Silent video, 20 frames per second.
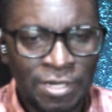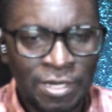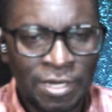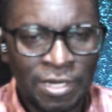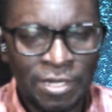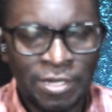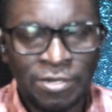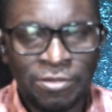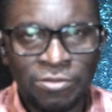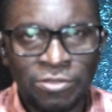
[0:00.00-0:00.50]

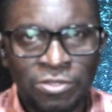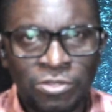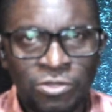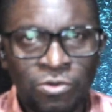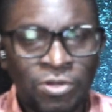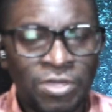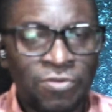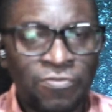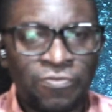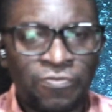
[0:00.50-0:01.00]
And
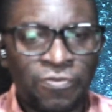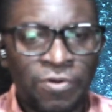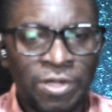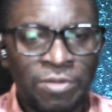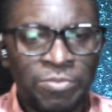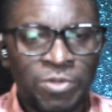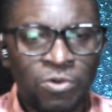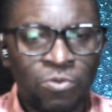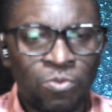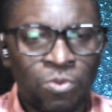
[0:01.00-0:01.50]
you can
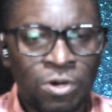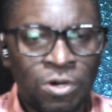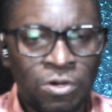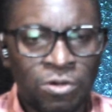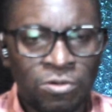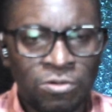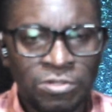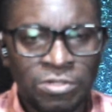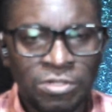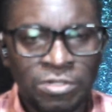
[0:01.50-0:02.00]
frame your
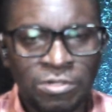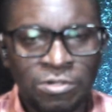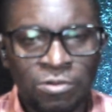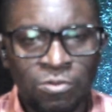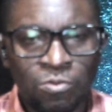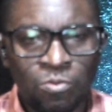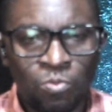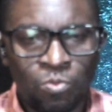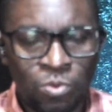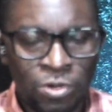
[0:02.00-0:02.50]
world
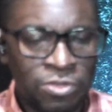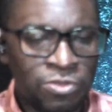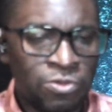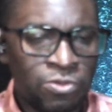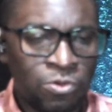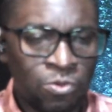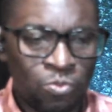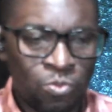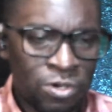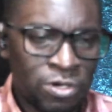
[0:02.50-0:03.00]
with
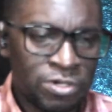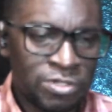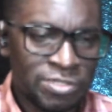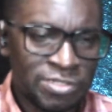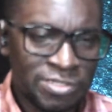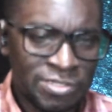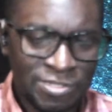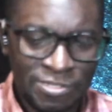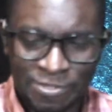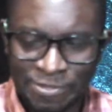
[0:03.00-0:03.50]
your
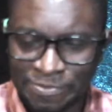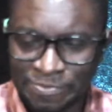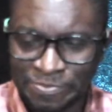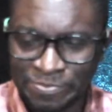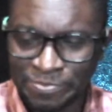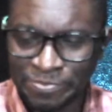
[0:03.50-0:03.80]
words.